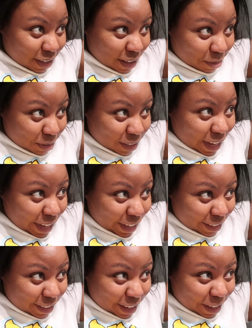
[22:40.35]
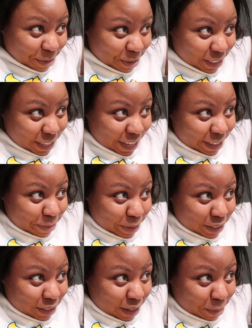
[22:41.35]
that was God. God was like,
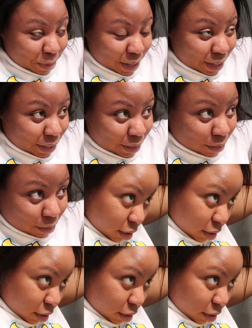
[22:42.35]
bitch, stop lying.